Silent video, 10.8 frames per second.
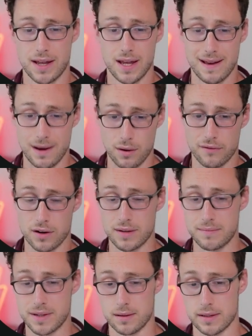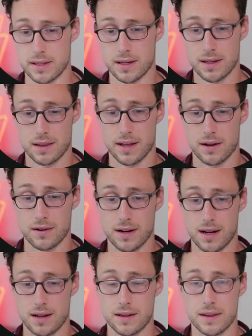However, admittedly, they are
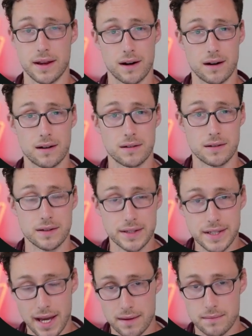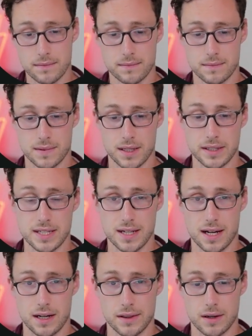not there yet, at least
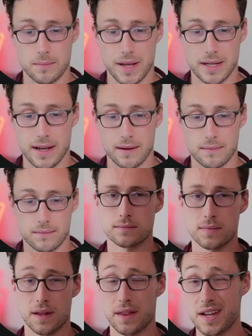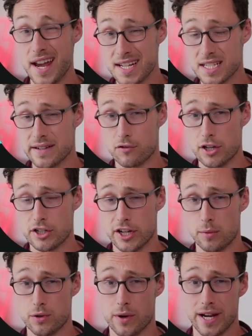not on their mainnet. The next
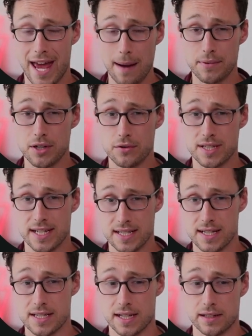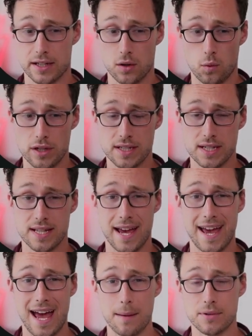differentiator between Aptos and existing layer ones is
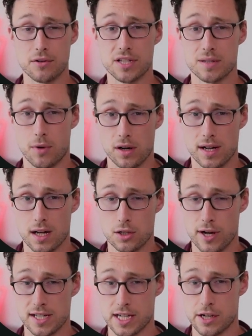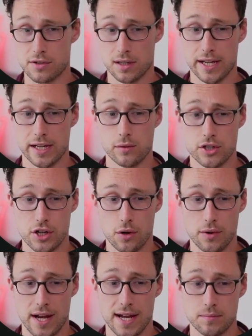that Aptos smart contracts use a language
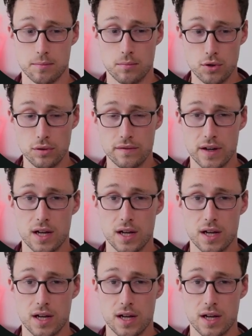known as Move.